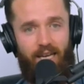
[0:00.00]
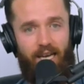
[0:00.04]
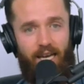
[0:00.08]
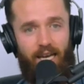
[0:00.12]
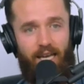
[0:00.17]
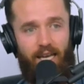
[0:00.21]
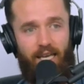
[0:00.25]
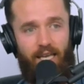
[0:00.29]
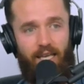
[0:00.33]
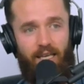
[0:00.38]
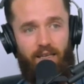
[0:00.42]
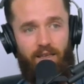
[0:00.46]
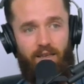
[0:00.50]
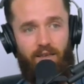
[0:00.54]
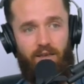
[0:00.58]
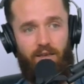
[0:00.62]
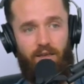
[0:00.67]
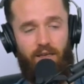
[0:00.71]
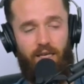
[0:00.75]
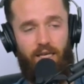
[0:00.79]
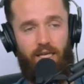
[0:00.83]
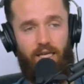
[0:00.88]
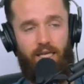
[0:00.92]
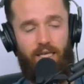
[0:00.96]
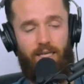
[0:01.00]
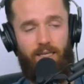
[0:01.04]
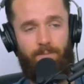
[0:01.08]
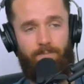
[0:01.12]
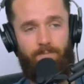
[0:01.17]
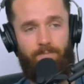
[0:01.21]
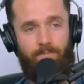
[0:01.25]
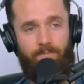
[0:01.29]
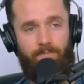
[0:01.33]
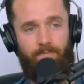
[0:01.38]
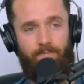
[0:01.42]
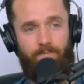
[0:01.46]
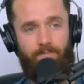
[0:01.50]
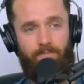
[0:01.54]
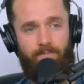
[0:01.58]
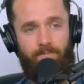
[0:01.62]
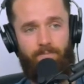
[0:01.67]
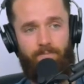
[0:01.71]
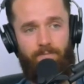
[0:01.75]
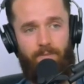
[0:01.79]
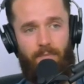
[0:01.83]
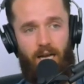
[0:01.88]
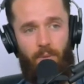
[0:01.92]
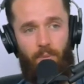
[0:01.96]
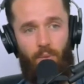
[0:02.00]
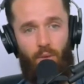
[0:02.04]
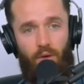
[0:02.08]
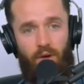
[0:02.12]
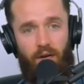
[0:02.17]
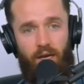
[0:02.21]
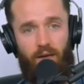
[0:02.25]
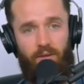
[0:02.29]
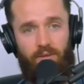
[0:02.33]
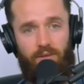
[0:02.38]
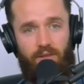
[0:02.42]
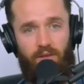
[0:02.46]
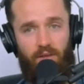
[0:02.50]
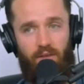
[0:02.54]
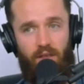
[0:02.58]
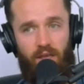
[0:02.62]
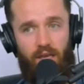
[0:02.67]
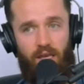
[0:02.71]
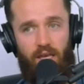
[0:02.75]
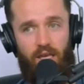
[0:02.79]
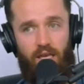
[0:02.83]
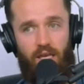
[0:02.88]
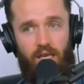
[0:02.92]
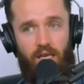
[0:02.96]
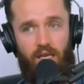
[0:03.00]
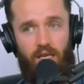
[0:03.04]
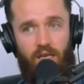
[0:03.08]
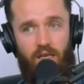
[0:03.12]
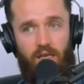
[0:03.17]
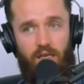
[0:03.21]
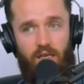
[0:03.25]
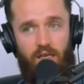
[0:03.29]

I put out the